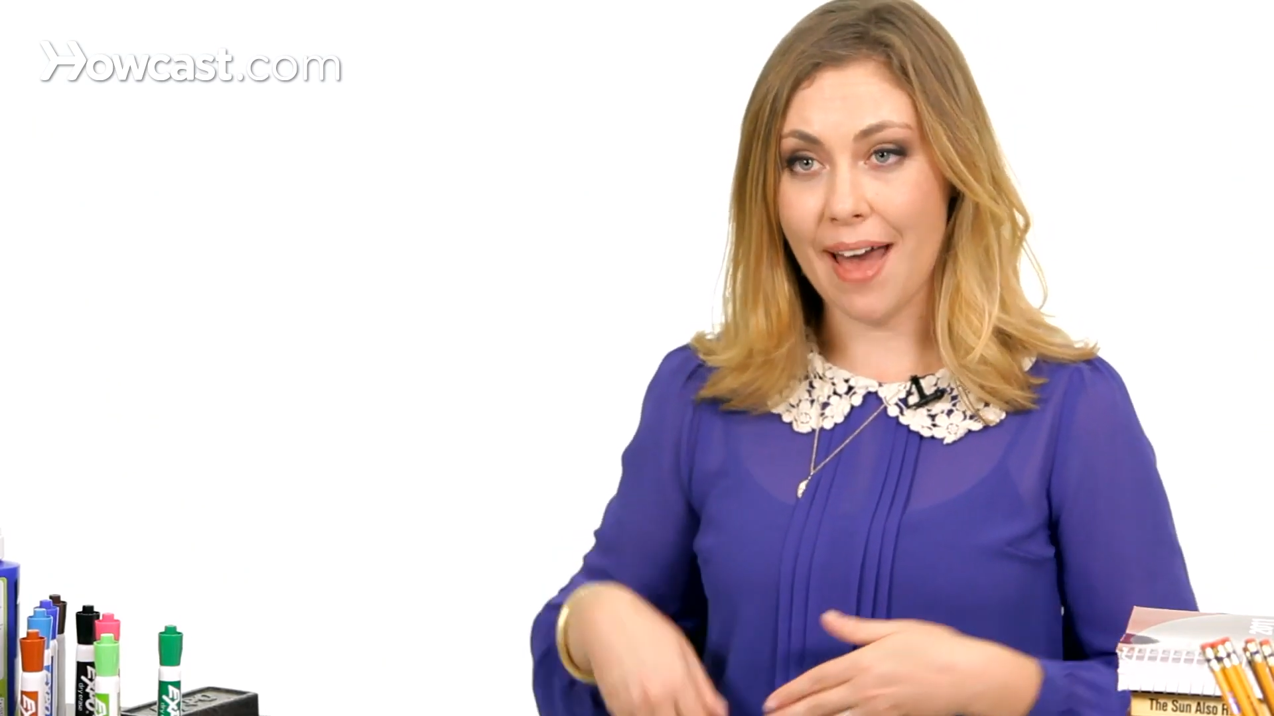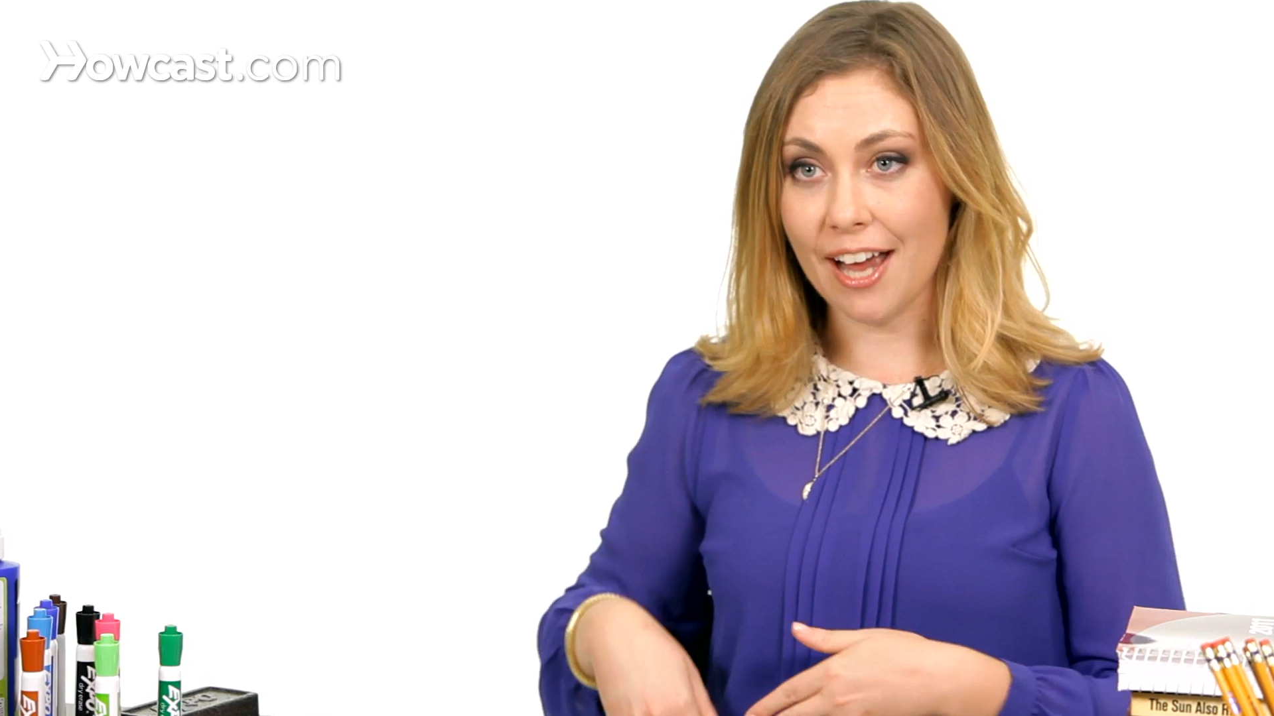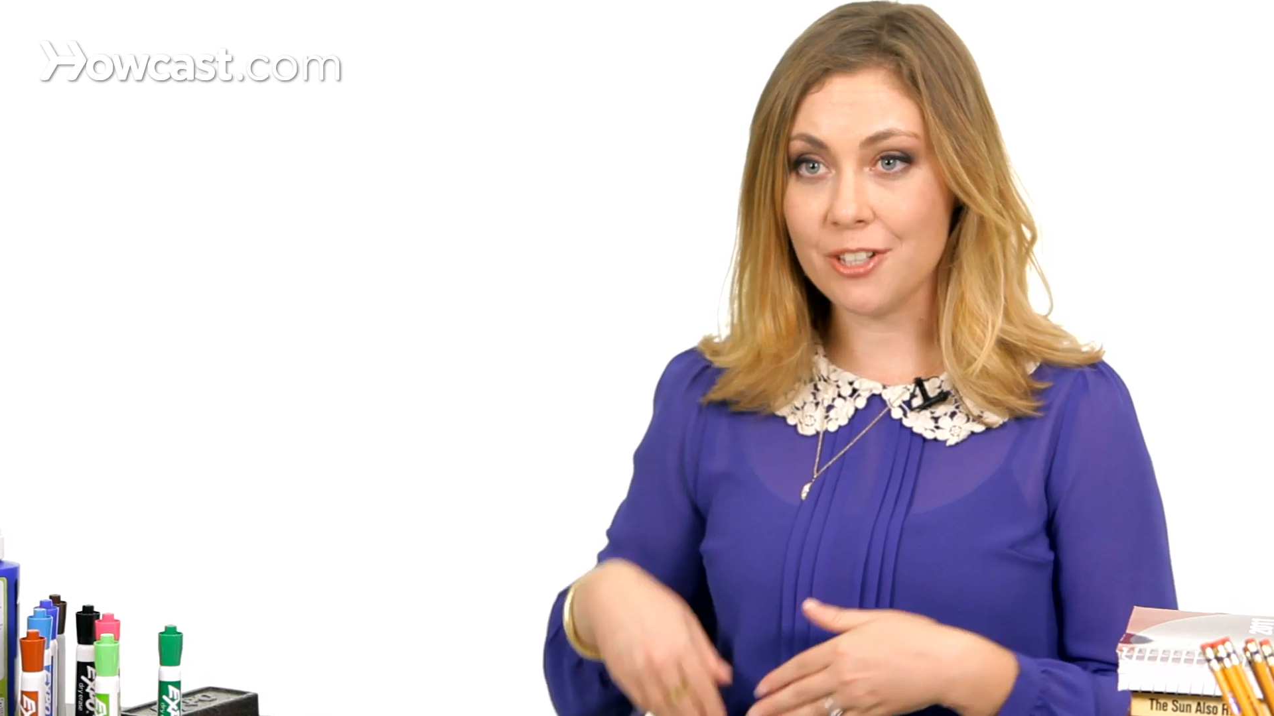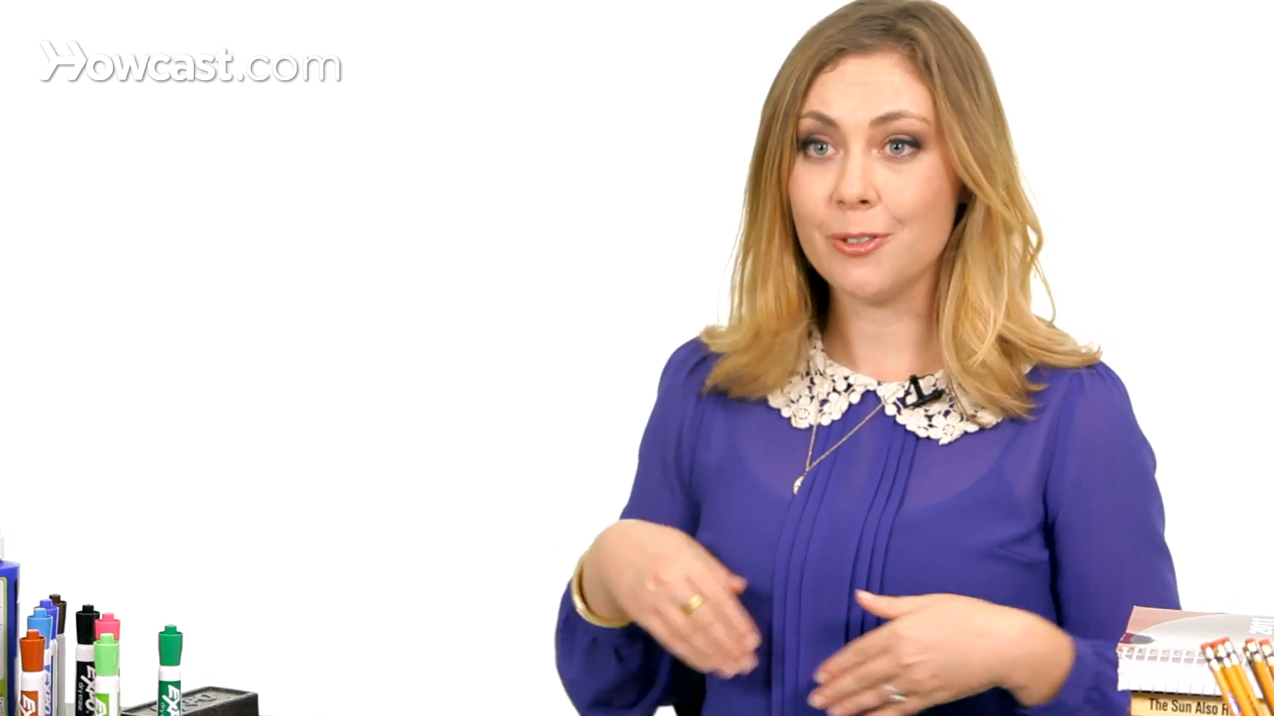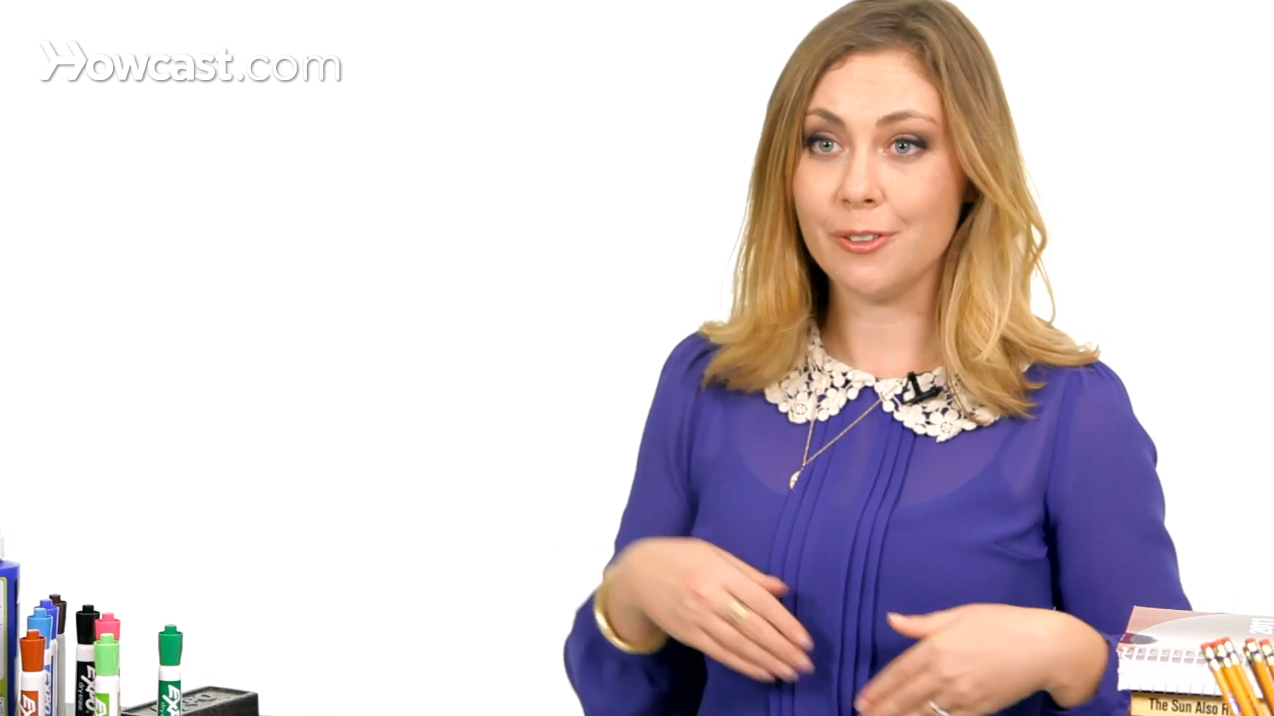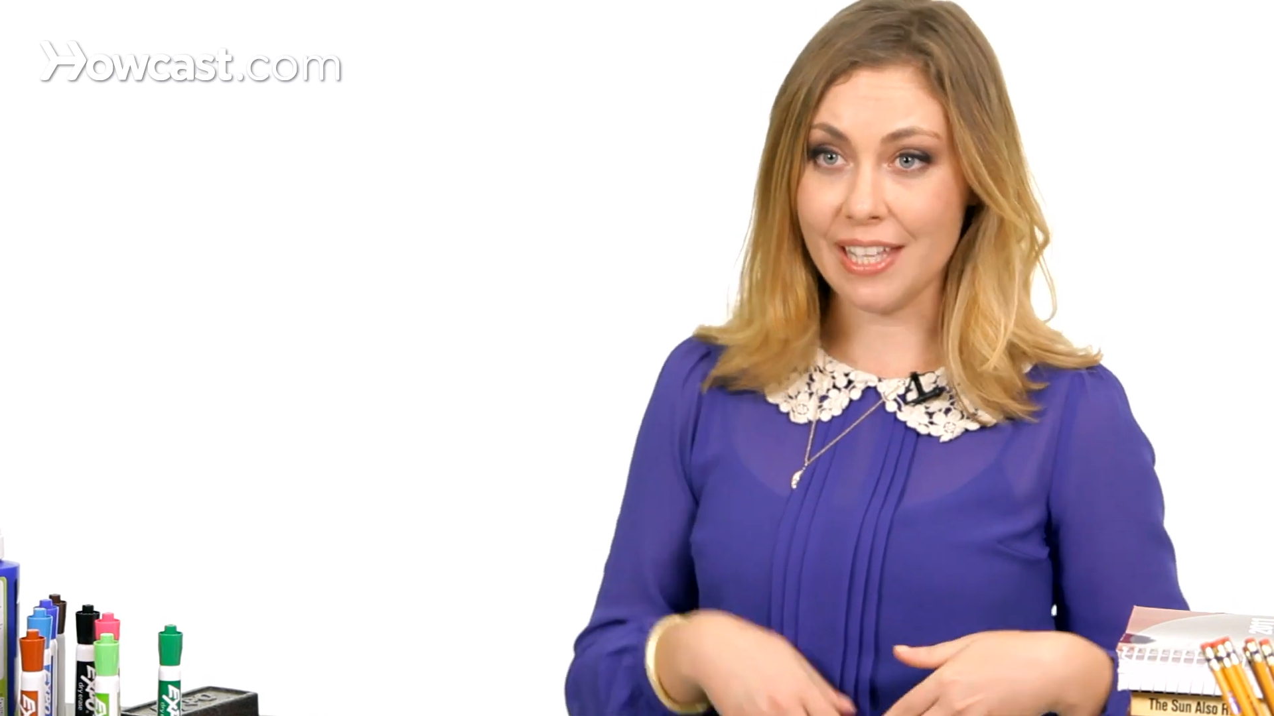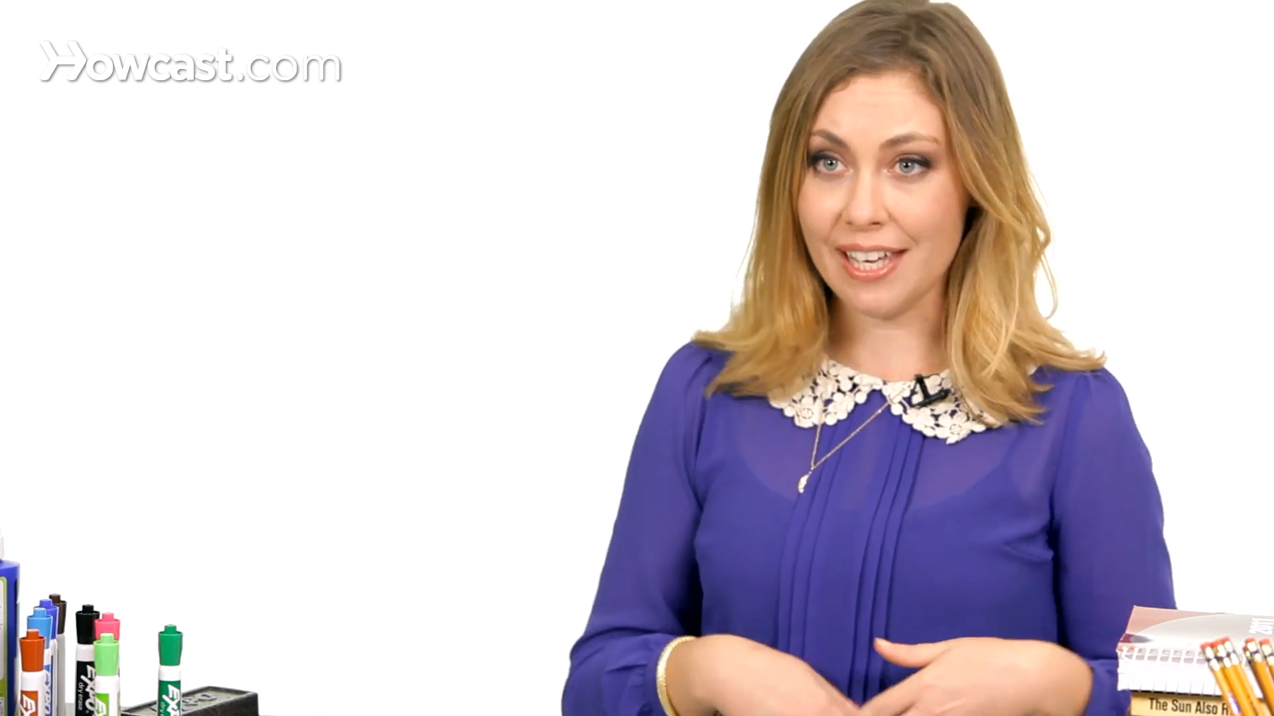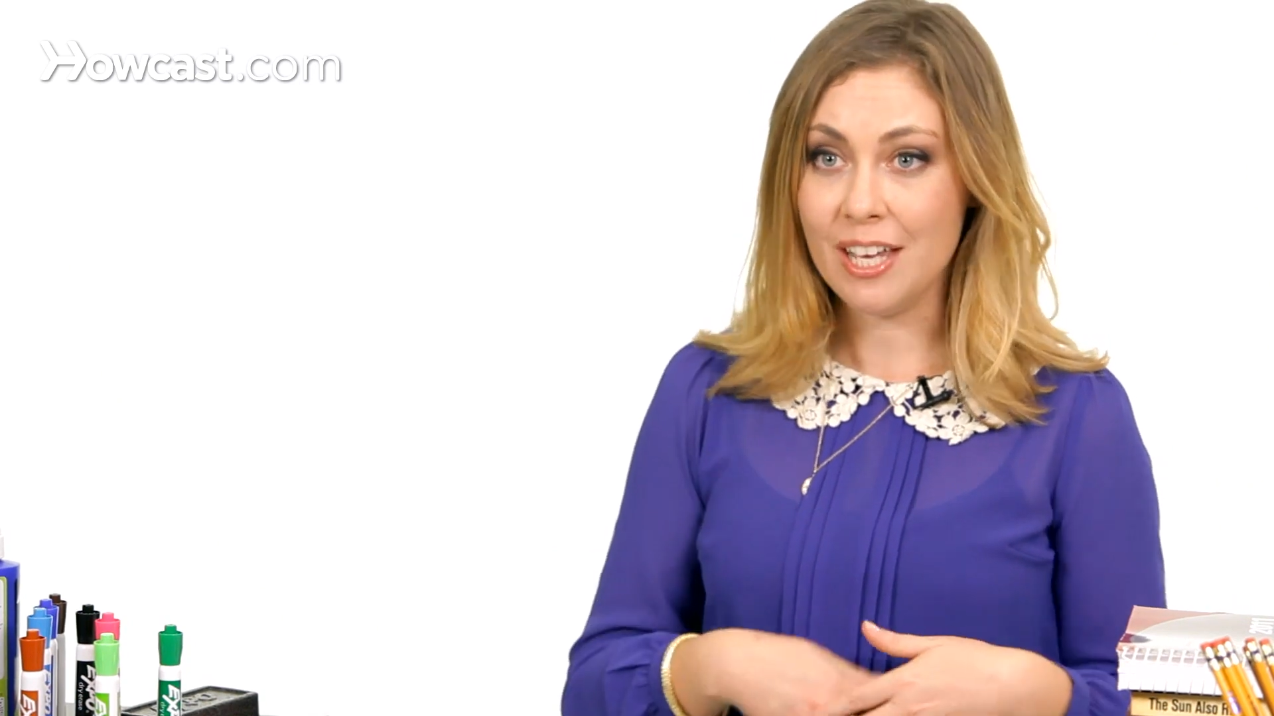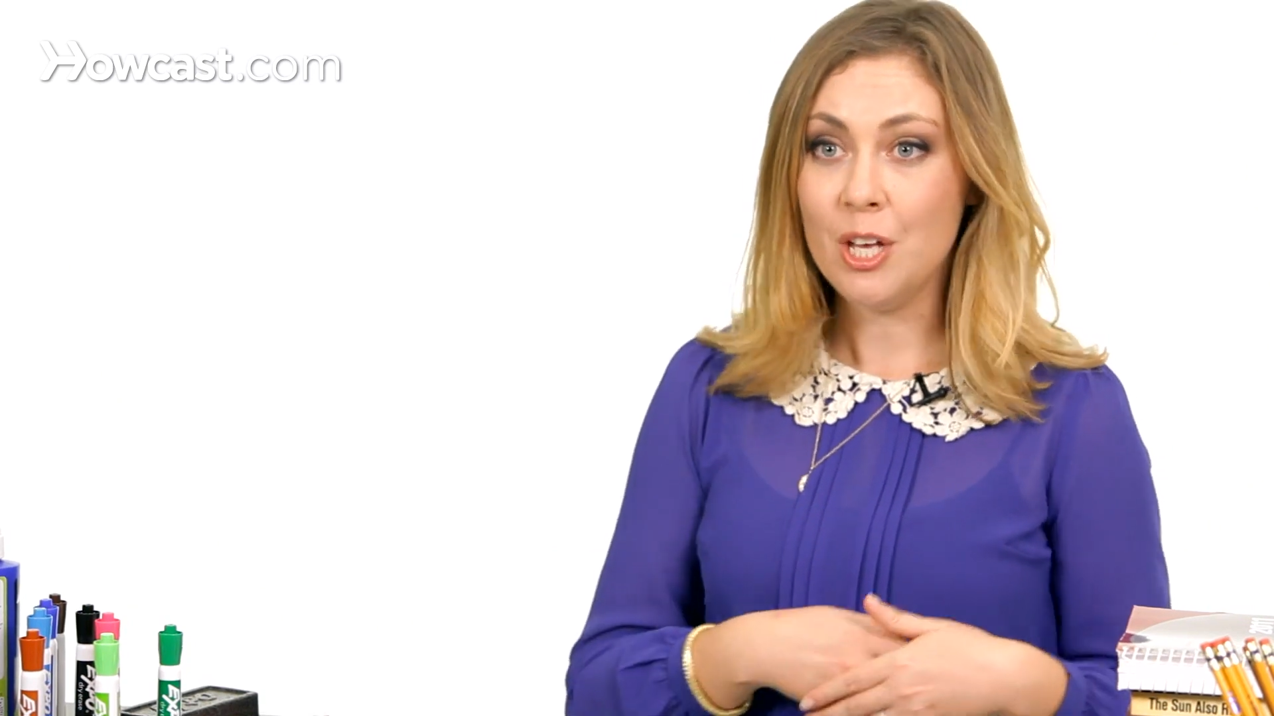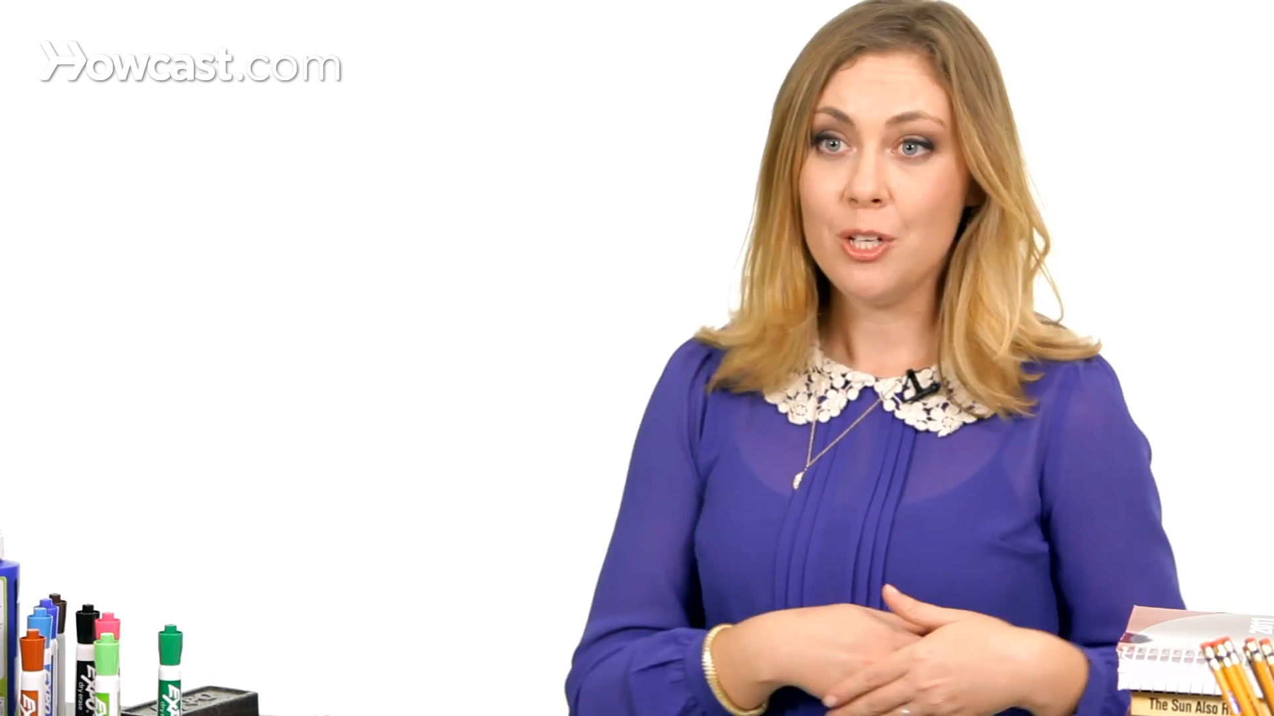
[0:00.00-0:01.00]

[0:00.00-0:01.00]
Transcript: actually